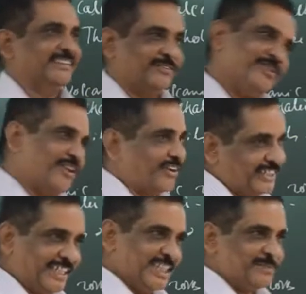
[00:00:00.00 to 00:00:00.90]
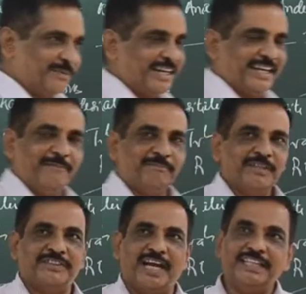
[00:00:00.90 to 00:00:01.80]
You understand this part, na?
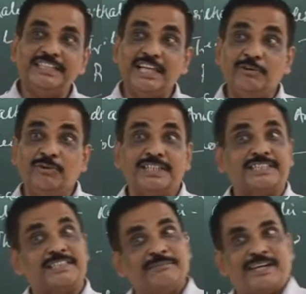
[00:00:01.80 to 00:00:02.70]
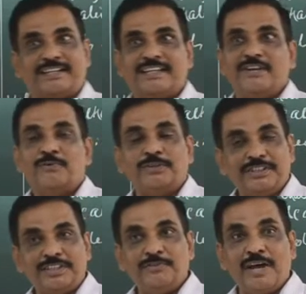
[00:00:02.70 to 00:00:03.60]
That is how you will discriminate
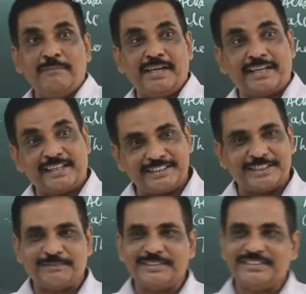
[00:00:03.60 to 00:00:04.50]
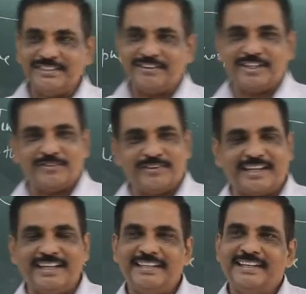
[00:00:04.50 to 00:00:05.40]
whether you have an agricultural person or you
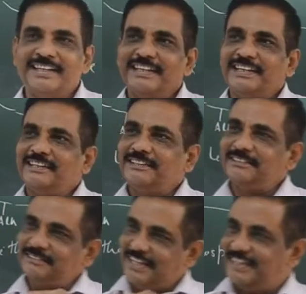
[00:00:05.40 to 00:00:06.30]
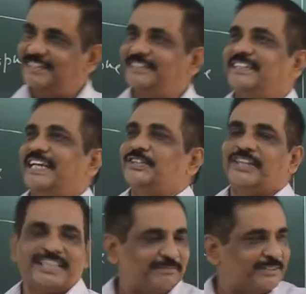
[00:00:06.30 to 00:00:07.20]
are a
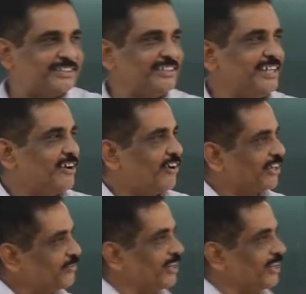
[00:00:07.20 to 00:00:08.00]
educated person or you are